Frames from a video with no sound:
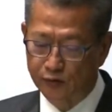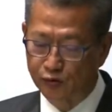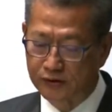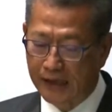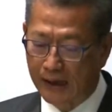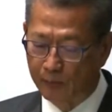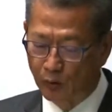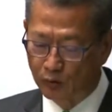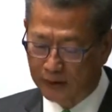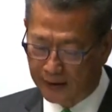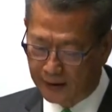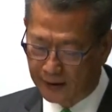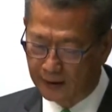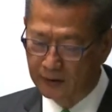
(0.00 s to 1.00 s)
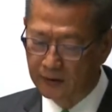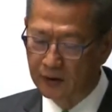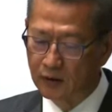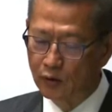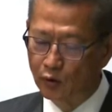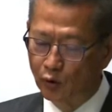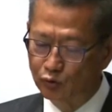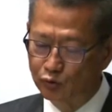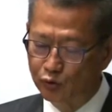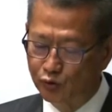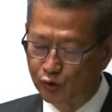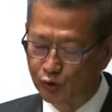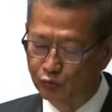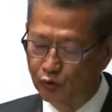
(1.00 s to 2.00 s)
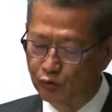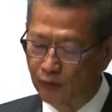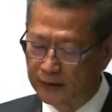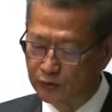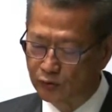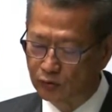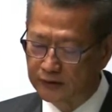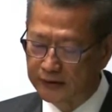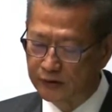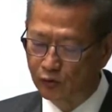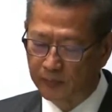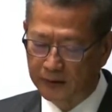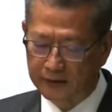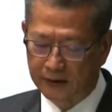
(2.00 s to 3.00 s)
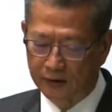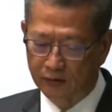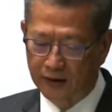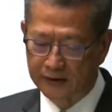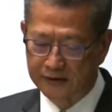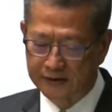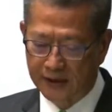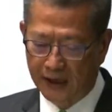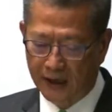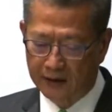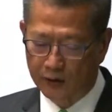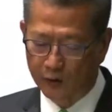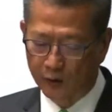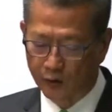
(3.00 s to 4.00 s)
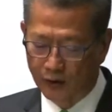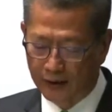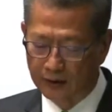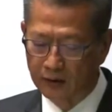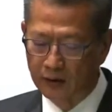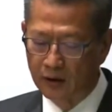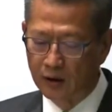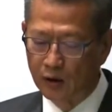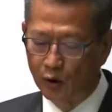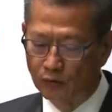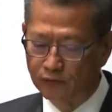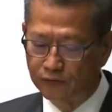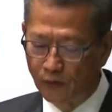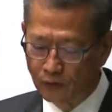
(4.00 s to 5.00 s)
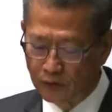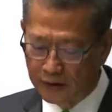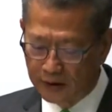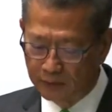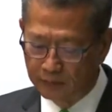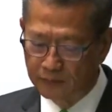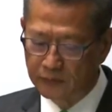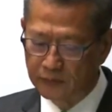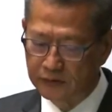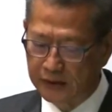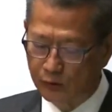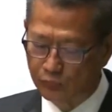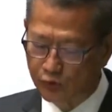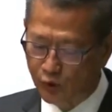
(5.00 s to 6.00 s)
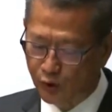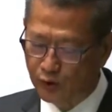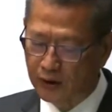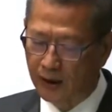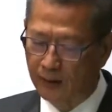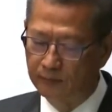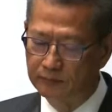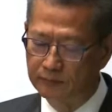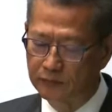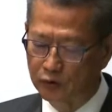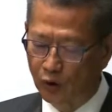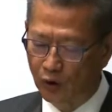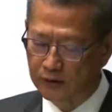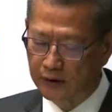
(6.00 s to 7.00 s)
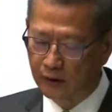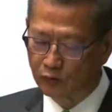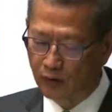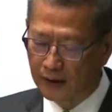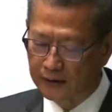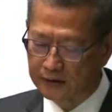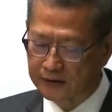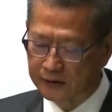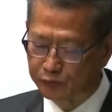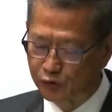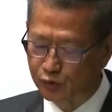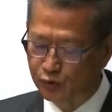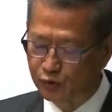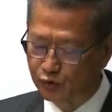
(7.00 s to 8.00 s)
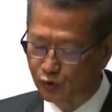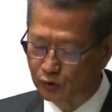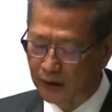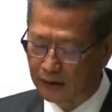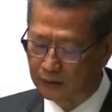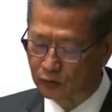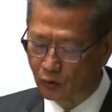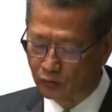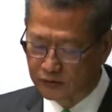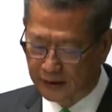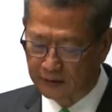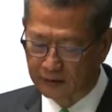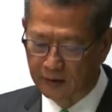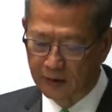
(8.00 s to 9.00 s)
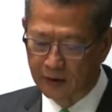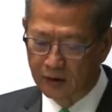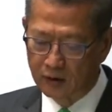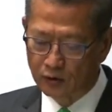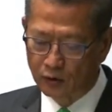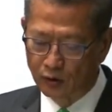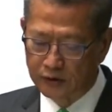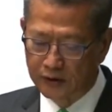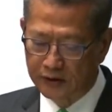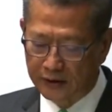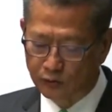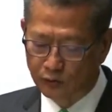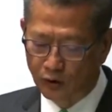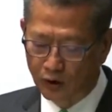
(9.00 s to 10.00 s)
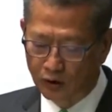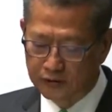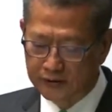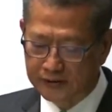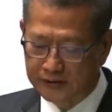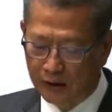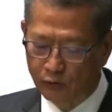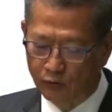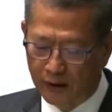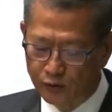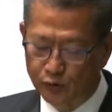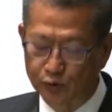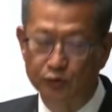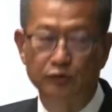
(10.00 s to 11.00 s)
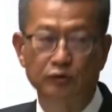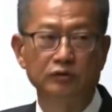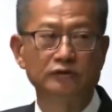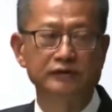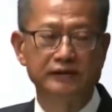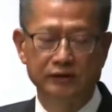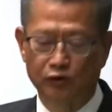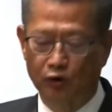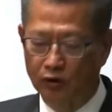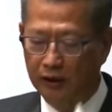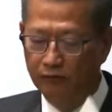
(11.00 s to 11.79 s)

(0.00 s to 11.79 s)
For buildings with owners having difficulties in organizing the works by themselves, such as three-nil buildings, the buildings department will exercise its power under the buildings ordinance to carry out the works in default of their owners in an